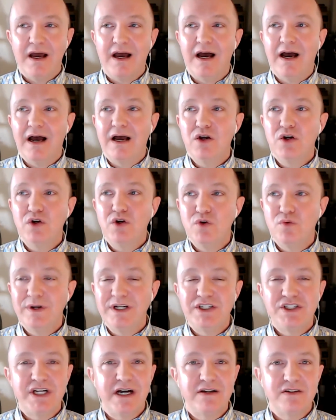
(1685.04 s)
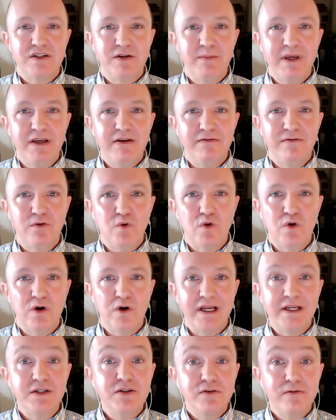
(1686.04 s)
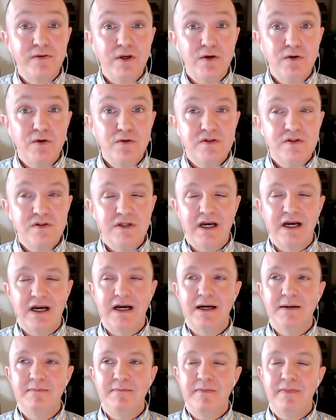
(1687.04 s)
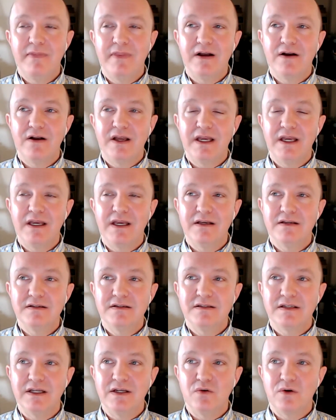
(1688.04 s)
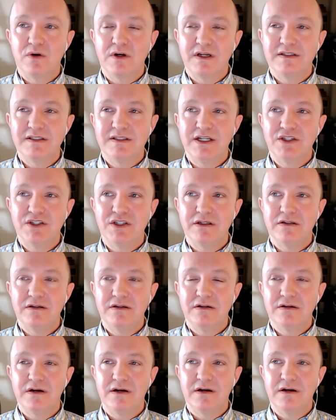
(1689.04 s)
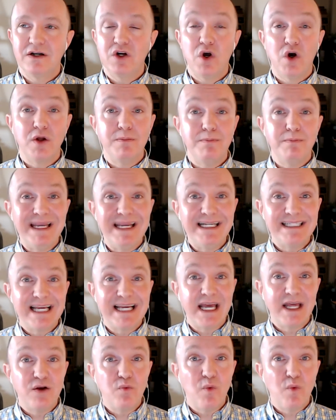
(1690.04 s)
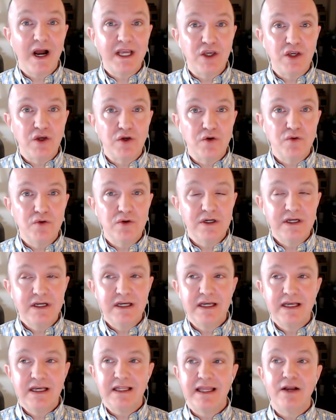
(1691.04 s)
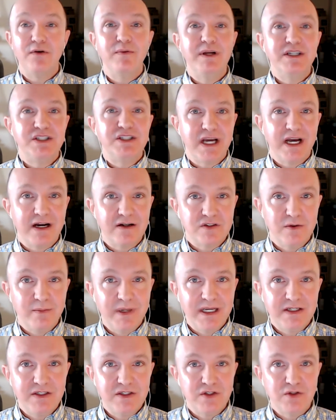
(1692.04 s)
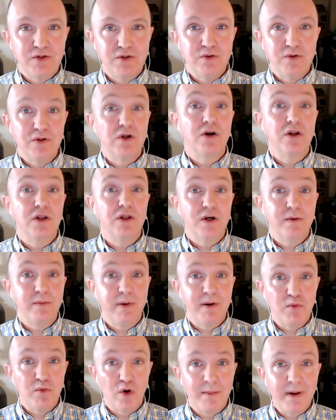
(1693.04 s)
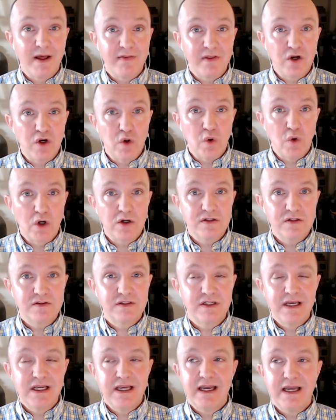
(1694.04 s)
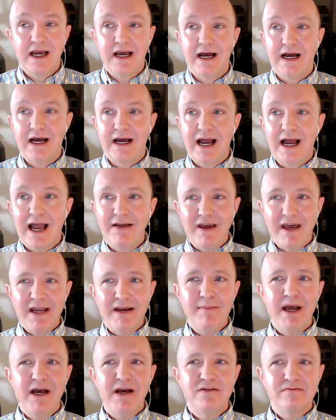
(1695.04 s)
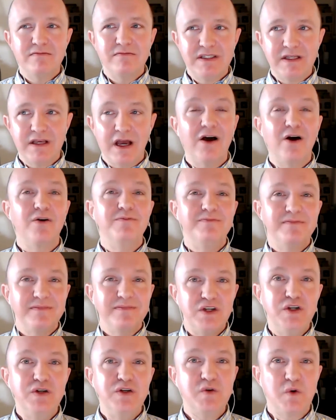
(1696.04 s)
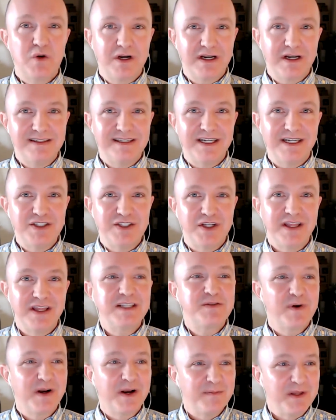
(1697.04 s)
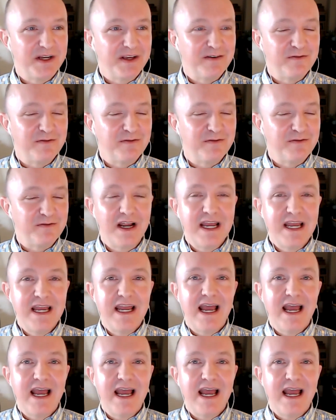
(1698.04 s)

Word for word: uh, who reached out to me for interviews. Um, there is an organization uh, called Meet NYU. They reached out to me to learn a little bit more about the course. Uh, I've had about, oh, news organization. That's what I'm looking for.